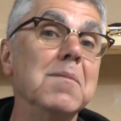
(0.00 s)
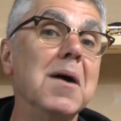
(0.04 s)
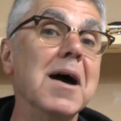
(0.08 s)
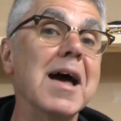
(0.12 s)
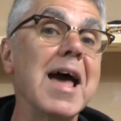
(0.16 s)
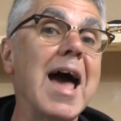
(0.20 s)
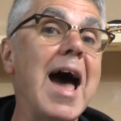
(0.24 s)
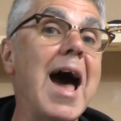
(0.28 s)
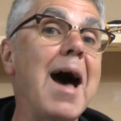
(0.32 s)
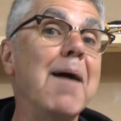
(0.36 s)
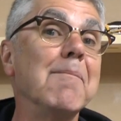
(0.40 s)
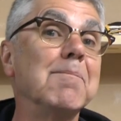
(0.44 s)
my
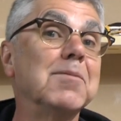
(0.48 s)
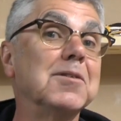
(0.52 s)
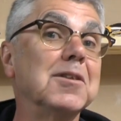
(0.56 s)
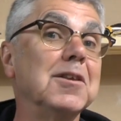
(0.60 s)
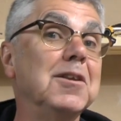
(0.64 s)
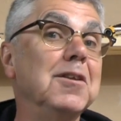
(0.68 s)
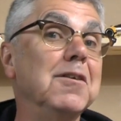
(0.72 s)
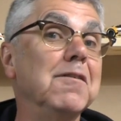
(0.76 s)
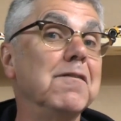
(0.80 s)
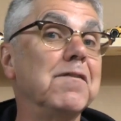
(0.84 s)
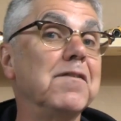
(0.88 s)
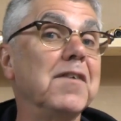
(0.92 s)

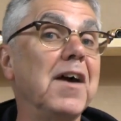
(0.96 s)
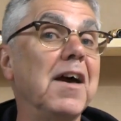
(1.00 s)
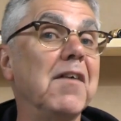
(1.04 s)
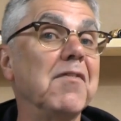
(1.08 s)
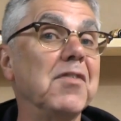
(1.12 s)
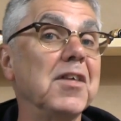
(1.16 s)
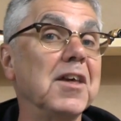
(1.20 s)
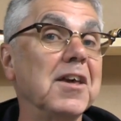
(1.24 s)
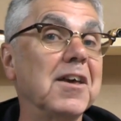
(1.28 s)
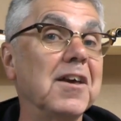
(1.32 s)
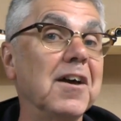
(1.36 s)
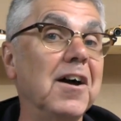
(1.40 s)
absolute
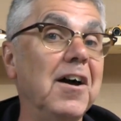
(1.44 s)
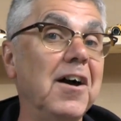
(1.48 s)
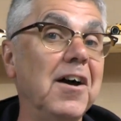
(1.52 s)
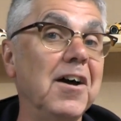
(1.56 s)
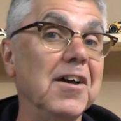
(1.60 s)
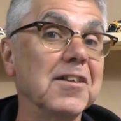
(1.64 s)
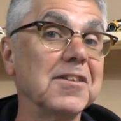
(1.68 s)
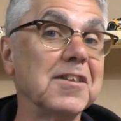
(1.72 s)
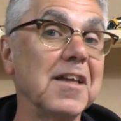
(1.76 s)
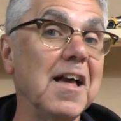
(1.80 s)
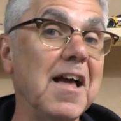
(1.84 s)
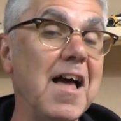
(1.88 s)
favourite
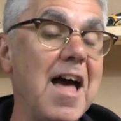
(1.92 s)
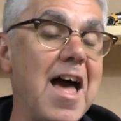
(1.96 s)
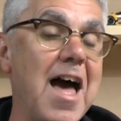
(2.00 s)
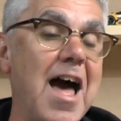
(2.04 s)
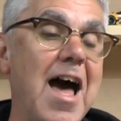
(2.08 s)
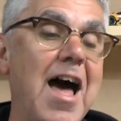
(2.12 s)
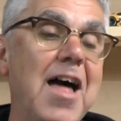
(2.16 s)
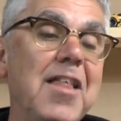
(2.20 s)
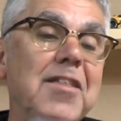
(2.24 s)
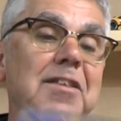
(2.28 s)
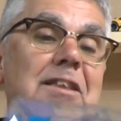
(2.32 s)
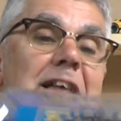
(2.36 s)
cars,
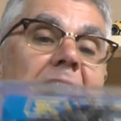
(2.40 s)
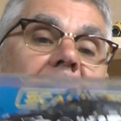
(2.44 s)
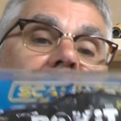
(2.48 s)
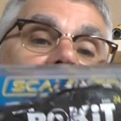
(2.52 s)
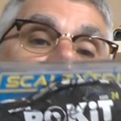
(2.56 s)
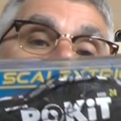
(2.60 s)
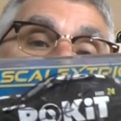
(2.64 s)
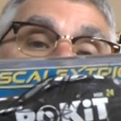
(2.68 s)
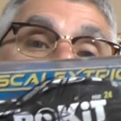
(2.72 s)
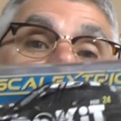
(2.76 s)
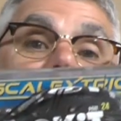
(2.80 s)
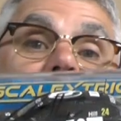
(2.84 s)
and that
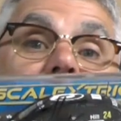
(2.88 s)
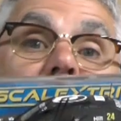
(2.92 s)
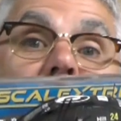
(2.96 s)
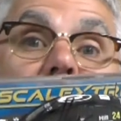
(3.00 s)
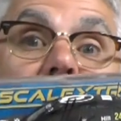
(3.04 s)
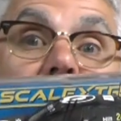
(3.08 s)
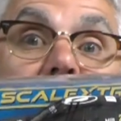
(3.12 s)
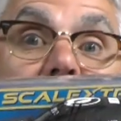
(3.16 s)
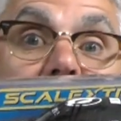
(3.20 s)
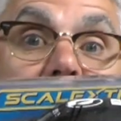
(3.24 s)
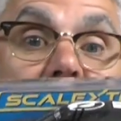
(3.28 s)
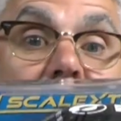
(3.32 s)
is this
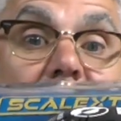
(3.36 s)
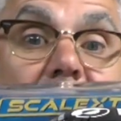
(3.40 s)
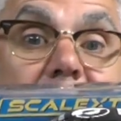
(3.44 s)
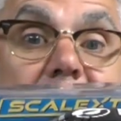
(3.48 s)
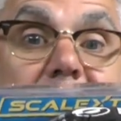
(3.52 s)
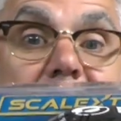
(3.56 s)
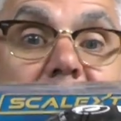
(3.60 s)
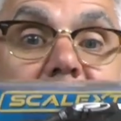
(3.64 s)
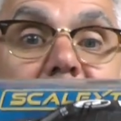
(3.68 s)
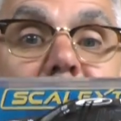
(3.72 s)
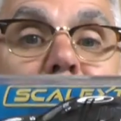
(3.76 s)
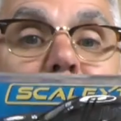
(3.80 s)

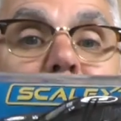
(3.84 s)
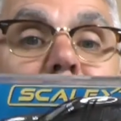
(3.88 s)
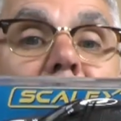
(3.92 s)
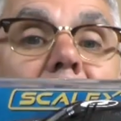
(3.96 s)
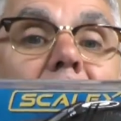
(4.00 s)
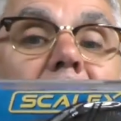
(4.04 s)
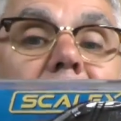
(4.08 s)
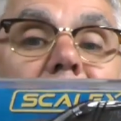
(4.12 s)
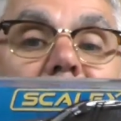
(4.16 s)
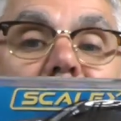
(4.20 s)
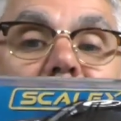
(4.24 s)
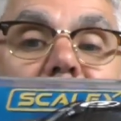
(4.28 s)
second
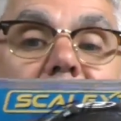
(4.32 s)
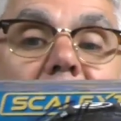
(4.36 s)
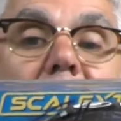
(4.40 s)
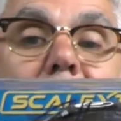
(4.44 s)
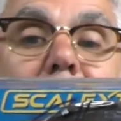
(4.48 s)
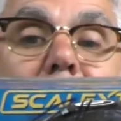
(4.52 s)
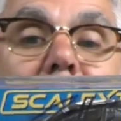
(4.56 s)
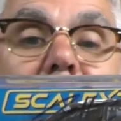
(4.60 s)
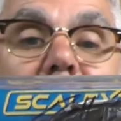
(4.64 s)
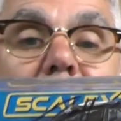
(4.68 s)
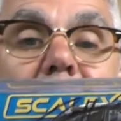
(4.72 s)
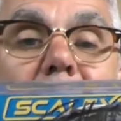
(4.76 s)
purchase that I
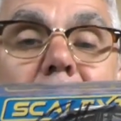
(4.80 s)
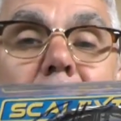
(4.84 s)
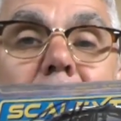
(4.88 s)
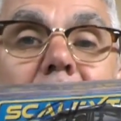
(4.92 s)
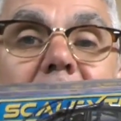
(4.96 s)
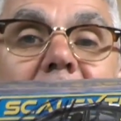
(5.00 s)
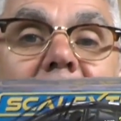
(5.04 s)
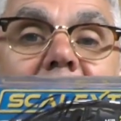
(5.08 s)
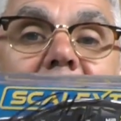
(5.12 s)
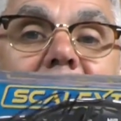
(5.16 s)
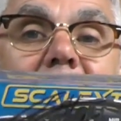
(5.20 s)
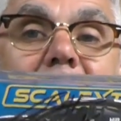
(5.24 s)
made from
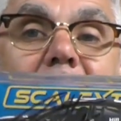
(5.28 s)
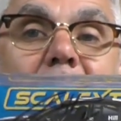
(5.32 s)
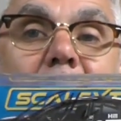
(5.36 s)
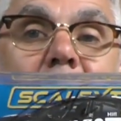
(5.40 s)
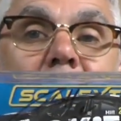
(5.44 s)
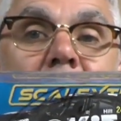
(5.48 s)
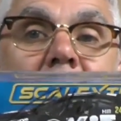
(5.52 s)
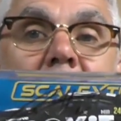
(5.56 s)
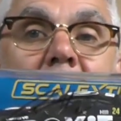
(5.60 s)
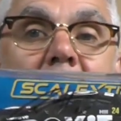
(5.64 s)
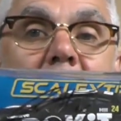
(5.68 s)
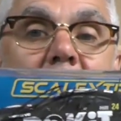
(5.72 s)
Gaydon,
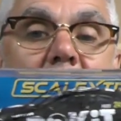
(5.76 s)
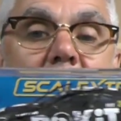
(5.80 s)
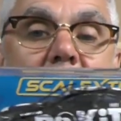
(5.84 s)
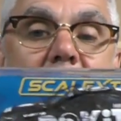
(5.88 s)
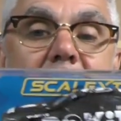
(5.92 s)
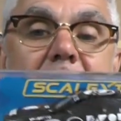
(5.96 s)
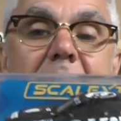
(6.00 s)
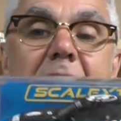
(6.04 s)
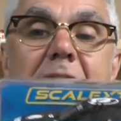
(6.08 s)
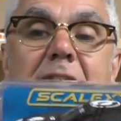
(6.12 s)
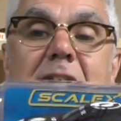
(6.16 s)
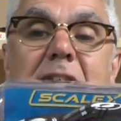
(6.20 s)

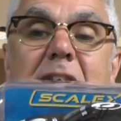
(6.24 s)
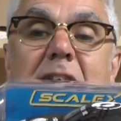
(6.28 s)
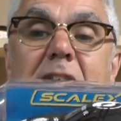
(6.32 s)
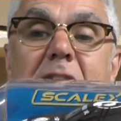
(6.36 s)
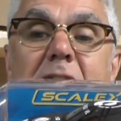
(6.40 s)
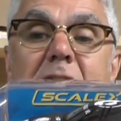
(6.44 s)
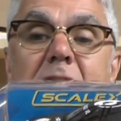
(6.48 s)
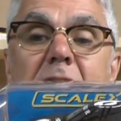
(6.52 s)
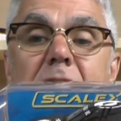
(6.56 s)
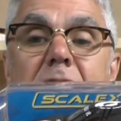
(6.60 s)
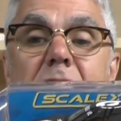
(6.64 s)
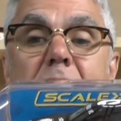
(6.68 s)
and that's his
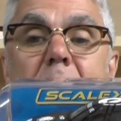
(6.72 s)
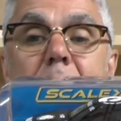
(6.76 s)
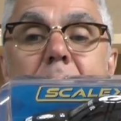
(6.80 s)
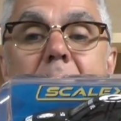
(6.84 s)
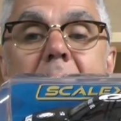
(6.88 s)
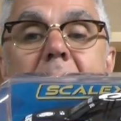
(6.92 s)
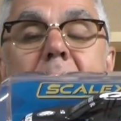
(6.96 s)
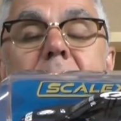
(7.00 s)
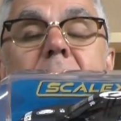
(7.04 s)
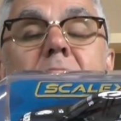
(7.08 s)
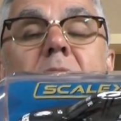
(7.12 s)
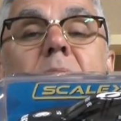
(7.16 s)
lovely
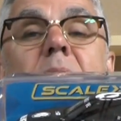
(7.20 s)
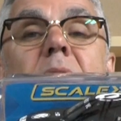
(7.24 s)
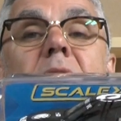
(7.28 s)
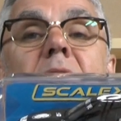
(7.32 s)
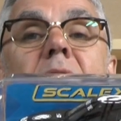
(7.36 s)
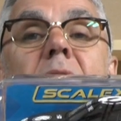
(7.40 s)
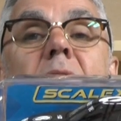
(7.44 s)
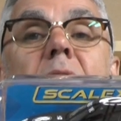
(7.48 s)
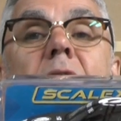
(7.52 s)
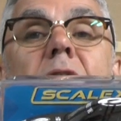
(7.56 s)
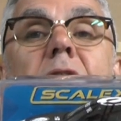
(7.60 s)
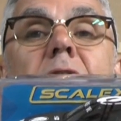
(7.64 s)

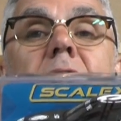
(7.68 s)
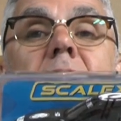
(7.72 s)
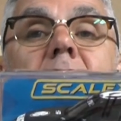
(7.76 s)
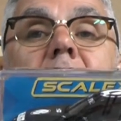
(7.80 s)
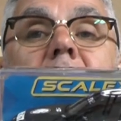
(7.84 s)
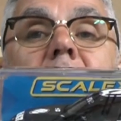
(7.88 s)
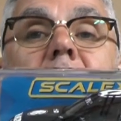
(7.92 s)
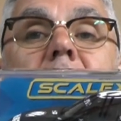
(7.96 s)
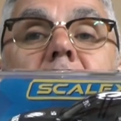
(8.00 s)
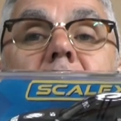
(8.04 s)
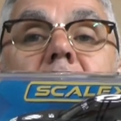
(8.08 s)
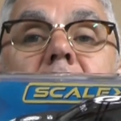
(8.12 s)
BMW
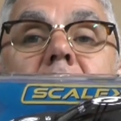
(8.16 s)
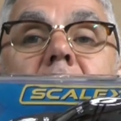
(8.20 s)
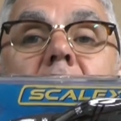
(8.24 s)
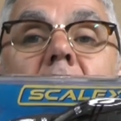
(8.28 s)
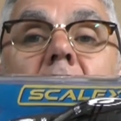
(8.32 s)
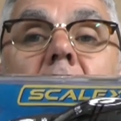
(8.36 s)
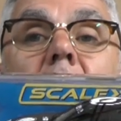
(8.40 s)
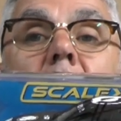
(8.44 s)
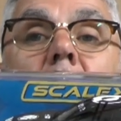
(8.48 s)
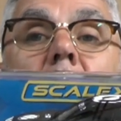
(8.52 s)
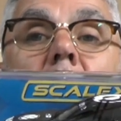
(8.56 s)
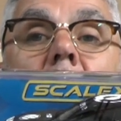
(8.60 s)

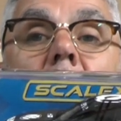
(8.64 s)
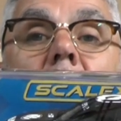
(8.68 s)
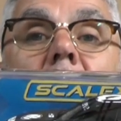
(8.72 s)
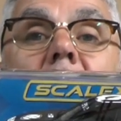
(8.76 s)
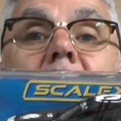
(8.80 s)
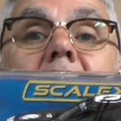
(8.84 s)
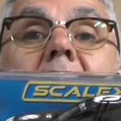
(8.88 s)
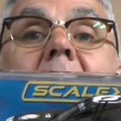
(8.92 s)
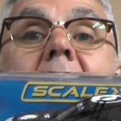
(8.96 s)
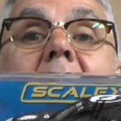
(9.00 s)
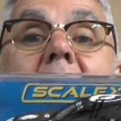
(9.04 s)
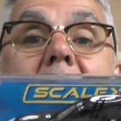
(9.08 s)
330i
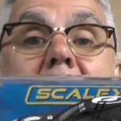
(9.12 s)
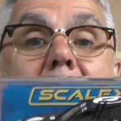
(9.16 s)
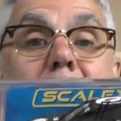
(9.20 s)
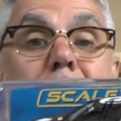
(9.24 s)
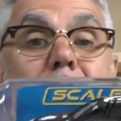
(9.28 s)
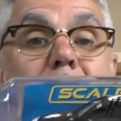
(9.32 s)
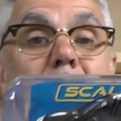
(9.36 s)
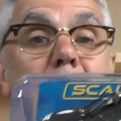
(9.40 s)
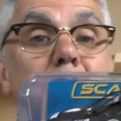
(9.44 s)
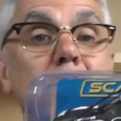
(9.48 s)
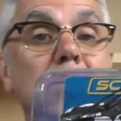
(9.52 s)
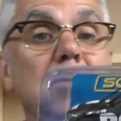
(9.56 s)
M
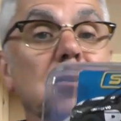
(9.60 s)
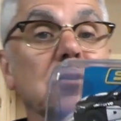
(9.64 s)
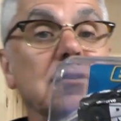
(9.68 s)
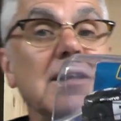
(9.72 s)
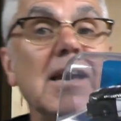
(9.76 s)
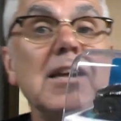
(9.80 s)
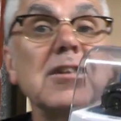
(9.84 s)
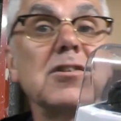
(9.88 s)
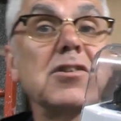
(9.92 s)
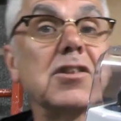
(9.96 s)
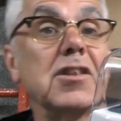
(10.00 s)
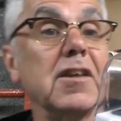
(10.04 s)
Sport
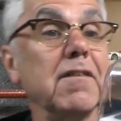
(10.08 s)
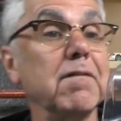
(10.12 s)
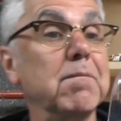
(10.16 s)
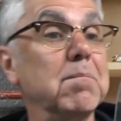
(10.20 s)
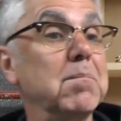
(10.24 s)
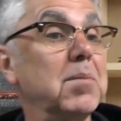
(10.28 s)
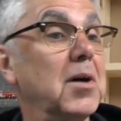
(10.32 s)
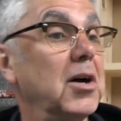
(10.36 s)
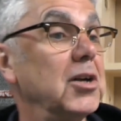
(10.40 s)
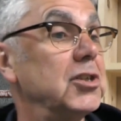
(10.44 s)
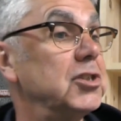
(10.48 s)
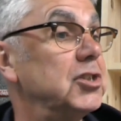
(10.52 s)
as driven
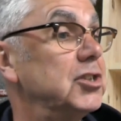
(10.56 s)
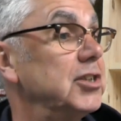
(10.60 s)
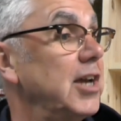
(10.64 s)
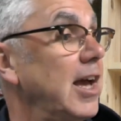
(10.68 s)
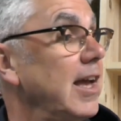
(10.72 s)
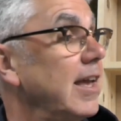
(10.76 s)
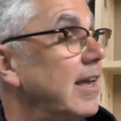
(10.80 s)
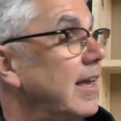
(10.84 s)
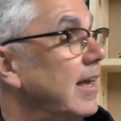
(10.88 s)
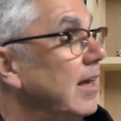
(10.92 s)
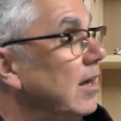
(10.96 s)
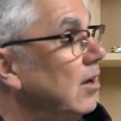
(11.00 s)
by
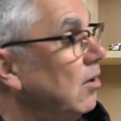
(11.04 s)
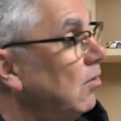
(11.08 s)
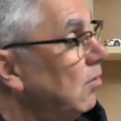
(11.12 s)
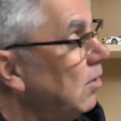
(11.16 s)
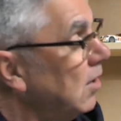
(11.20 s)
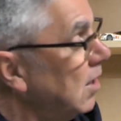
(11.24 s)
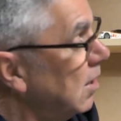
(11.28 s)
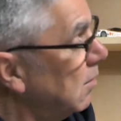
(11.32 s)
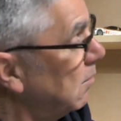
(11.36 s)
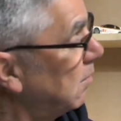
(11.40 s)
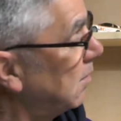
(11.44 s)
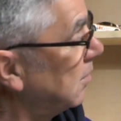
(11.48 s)
Jake Hill
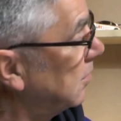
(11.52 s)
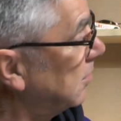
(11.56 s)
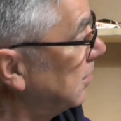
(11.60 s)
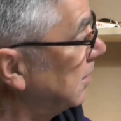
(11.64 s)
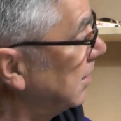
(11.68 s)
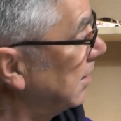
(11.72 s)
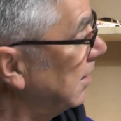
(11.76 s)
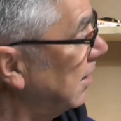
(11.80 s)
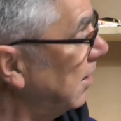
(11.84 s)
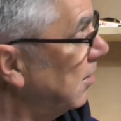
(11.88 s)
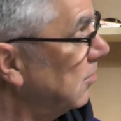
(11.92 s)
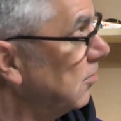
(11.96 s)
with
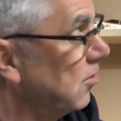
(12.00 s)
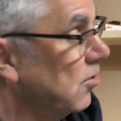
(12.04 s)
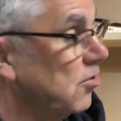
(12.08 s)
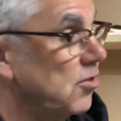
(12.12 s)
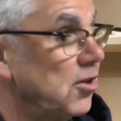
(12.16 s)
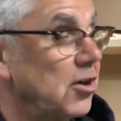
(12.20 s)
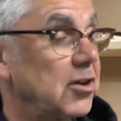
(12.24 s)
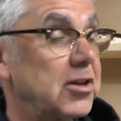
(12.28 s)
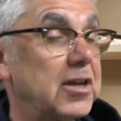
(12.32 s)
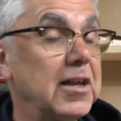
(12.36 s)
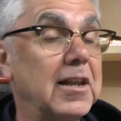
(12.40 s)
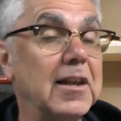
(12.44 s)
the
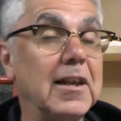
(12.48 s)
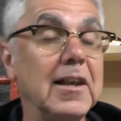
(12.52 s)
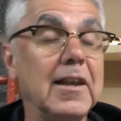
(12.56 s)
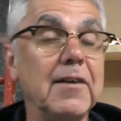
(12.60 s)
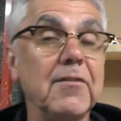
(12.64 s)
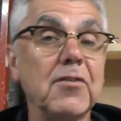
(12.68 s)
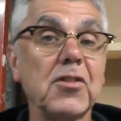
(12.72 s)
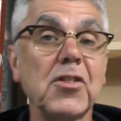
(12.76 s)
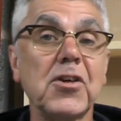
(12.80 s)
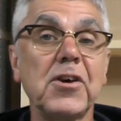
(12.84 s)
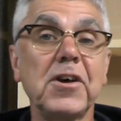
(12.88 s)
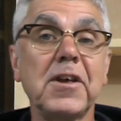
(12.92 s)
Rokit
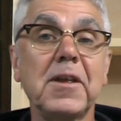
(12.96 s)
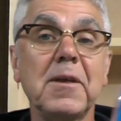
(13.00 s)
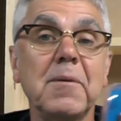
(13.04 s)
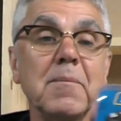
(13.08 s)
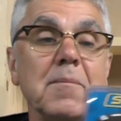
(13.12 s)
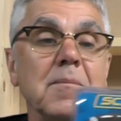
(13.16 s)
Livery.